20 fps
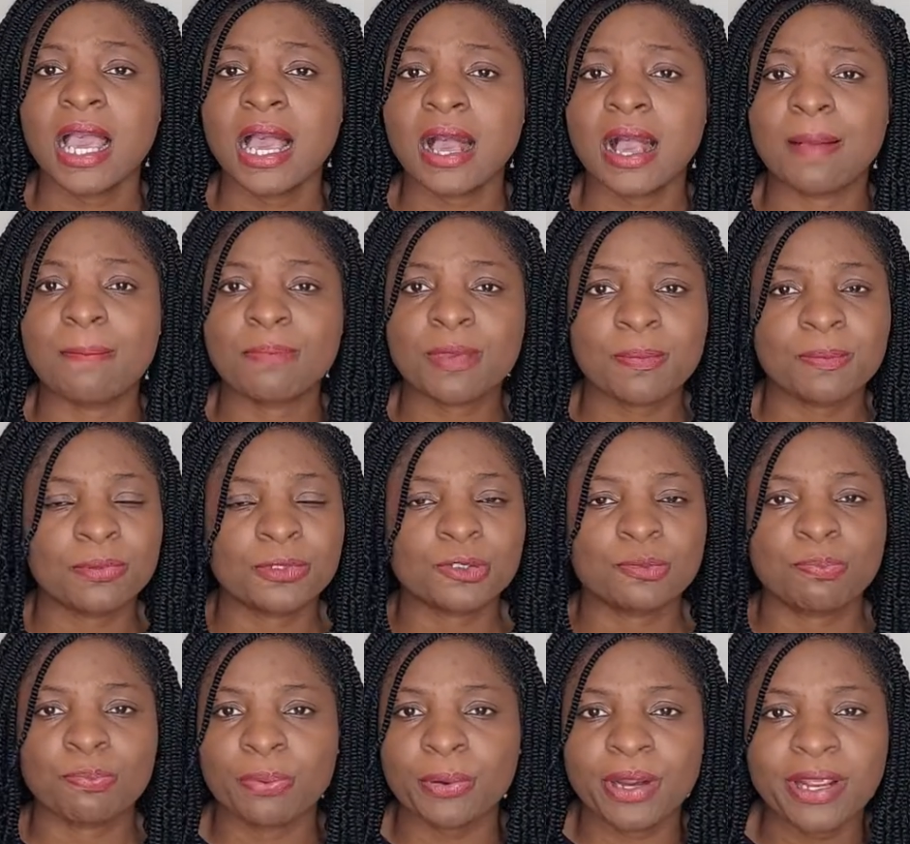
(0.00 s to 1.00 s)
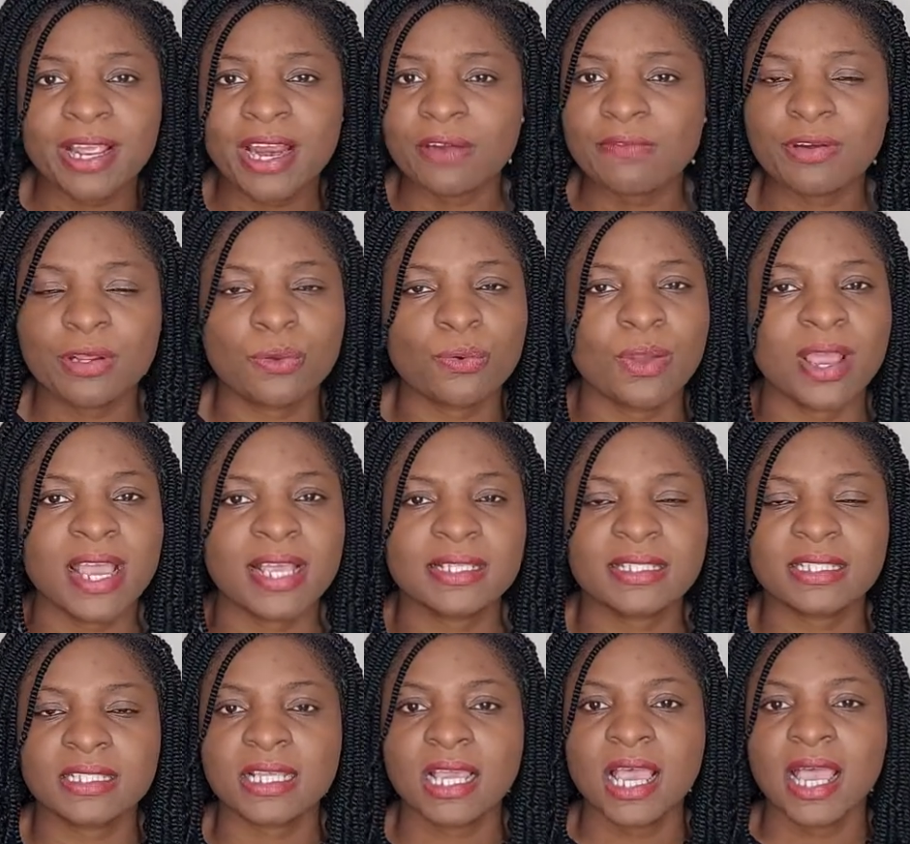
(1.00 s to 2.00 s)
and people's prayer
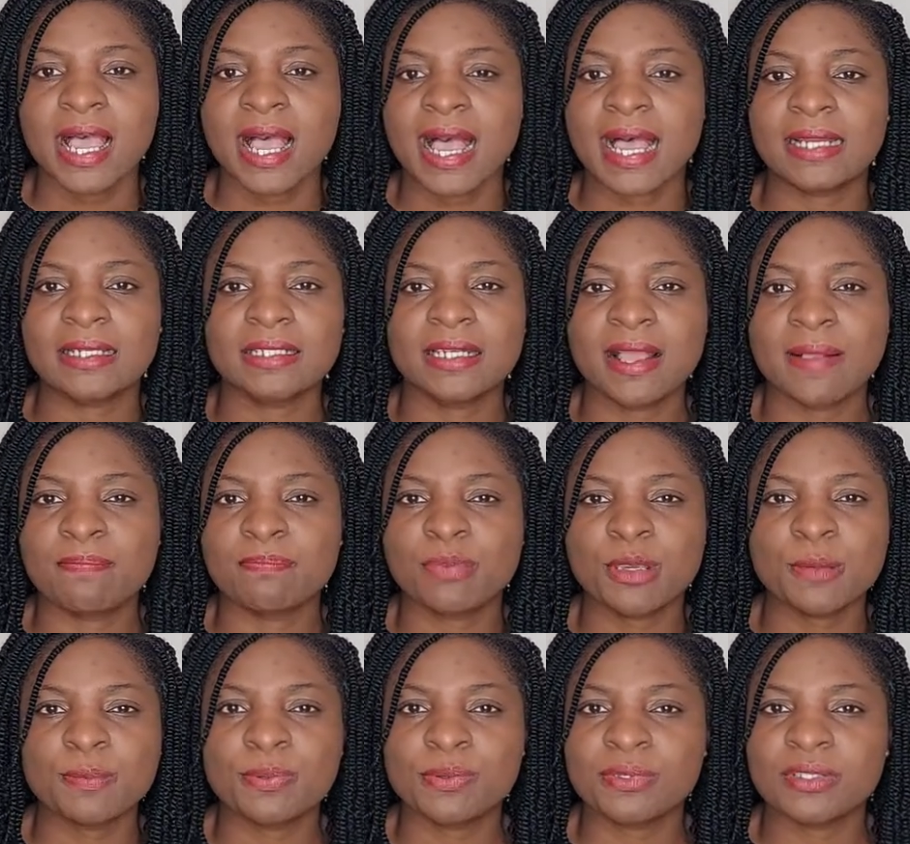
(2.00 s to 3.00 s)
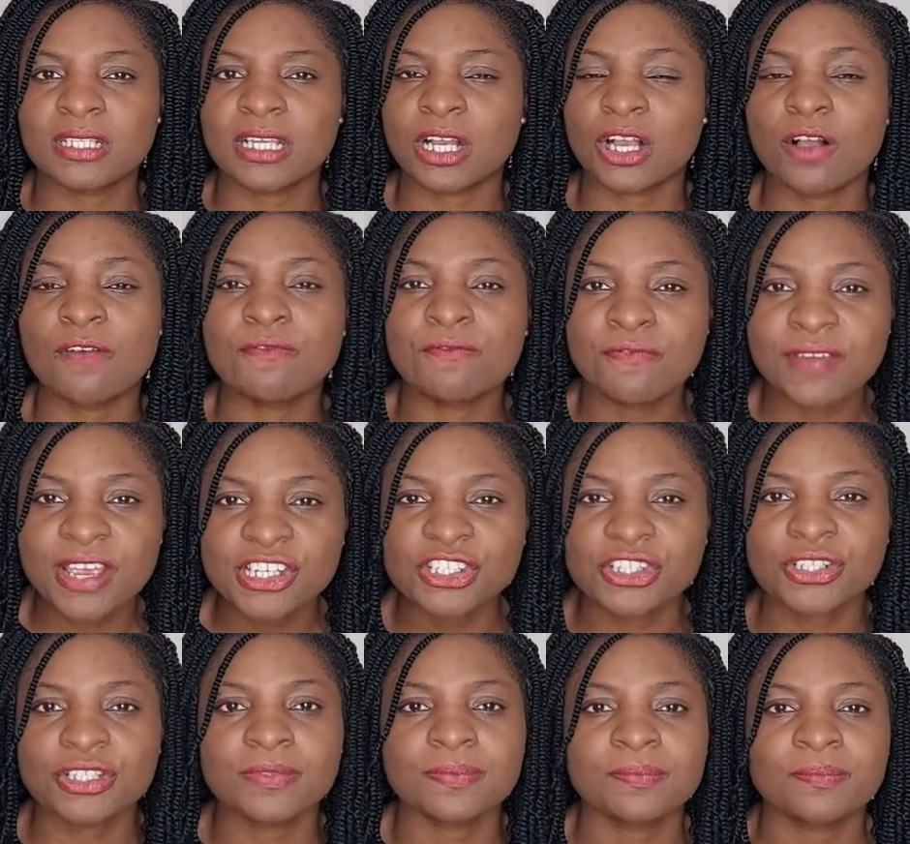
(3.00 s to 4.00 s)
requests and people's
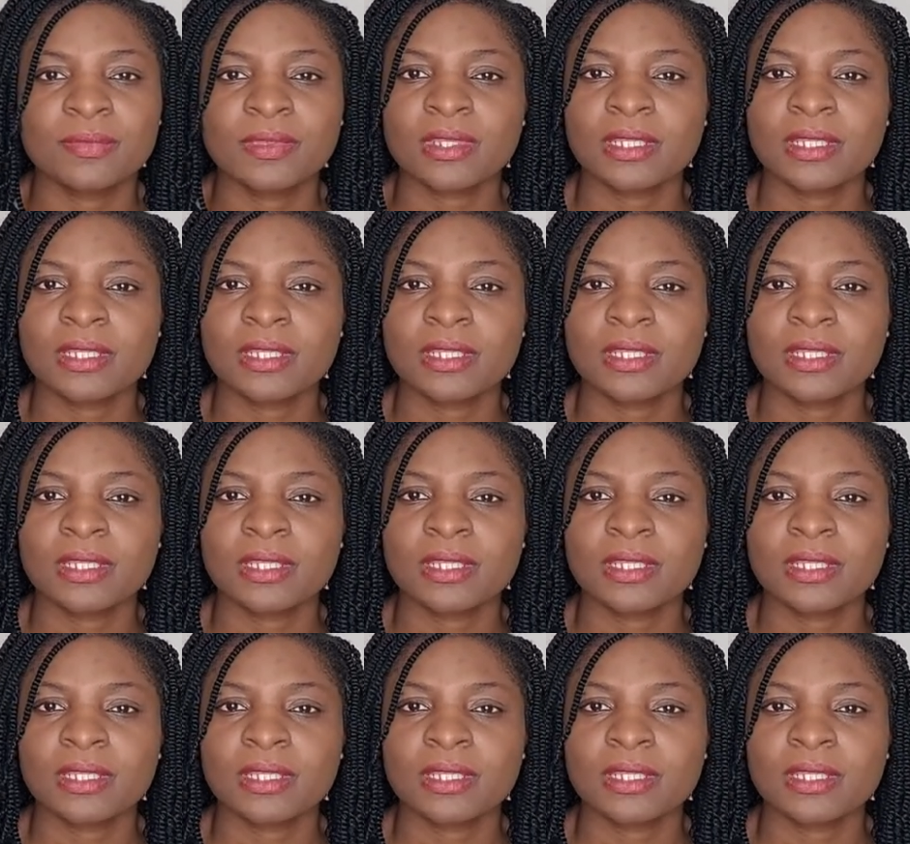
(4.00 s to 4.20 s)
confession